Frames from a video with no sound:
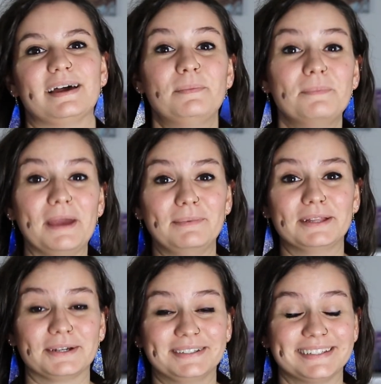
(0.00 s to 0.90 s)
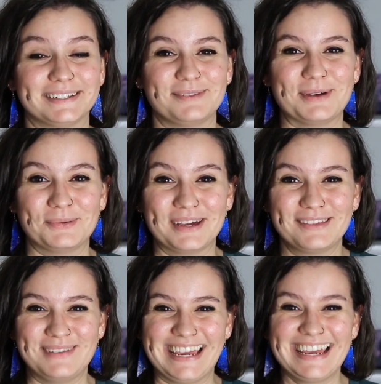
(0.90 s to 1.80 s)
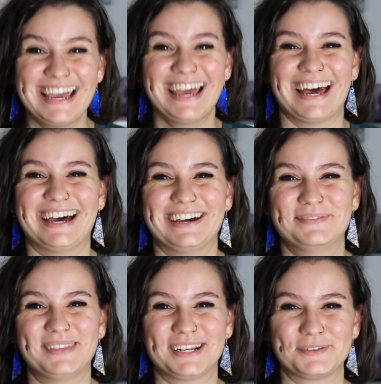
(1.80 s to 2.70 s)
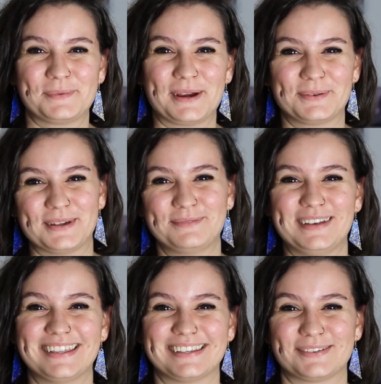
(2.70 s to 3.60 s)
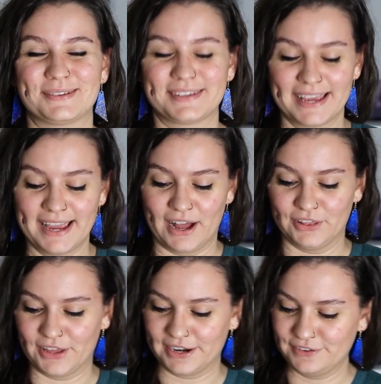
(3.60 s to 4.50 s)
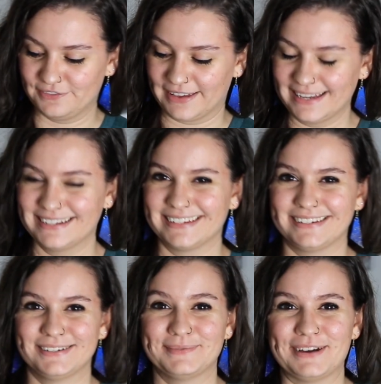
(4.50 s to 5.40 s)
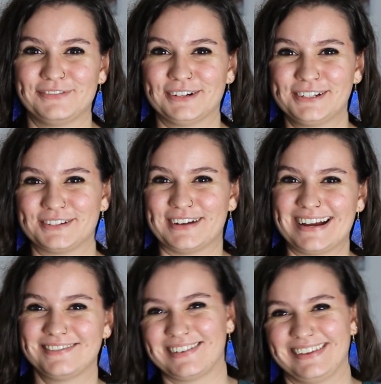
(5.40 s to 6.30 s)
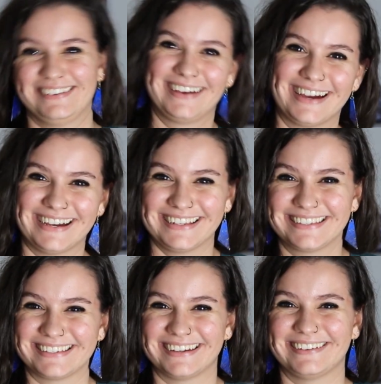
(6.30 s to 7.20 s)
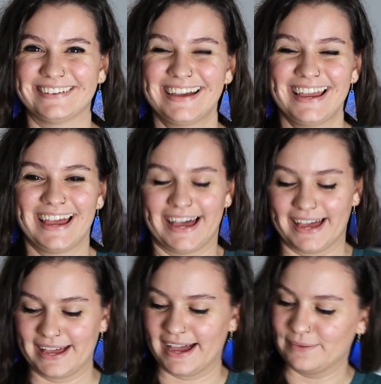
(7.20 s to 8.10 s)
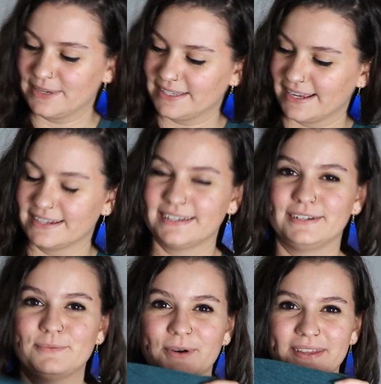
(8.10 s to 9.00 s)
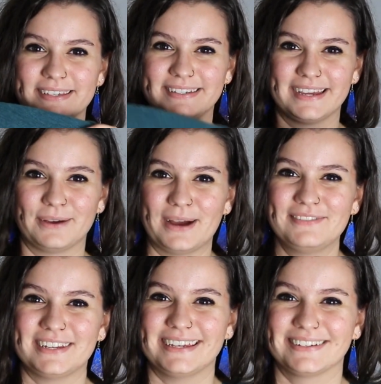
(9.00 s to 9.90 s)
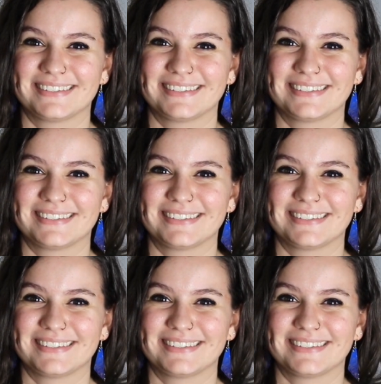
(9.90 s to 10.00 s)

maybe learned a little bit with me. Thanks for bearing with me. This was a lot of fun to do my first round with you guys. So I'm excited to do more of these DIY videos.